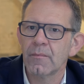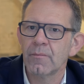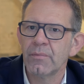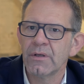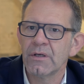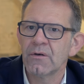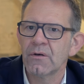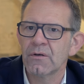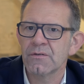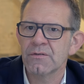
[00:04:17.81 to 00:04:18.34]

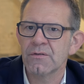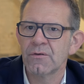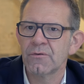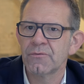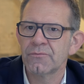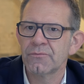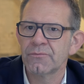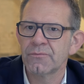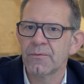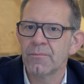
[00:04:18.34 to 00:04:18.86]
because
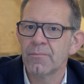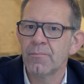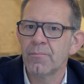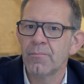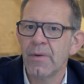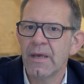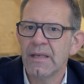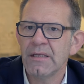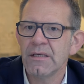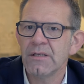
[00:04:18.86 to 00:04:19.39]
of
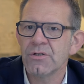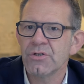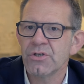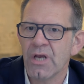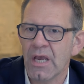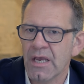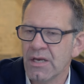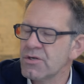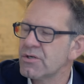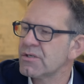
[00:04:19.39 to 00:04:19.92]
many
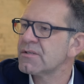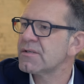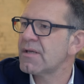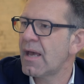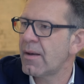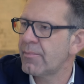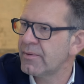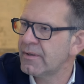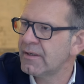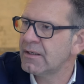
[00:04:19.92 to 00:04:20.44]
changes
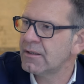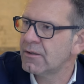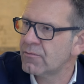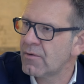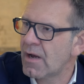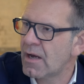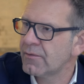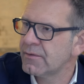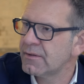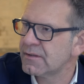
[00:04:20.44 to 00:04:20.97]
happening
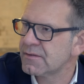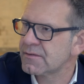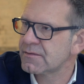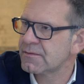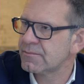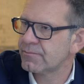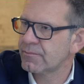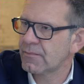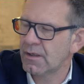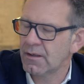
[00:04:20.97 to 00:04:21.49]
around
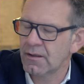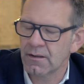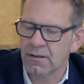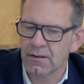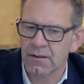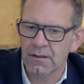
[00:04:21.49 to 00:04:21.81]
us uh,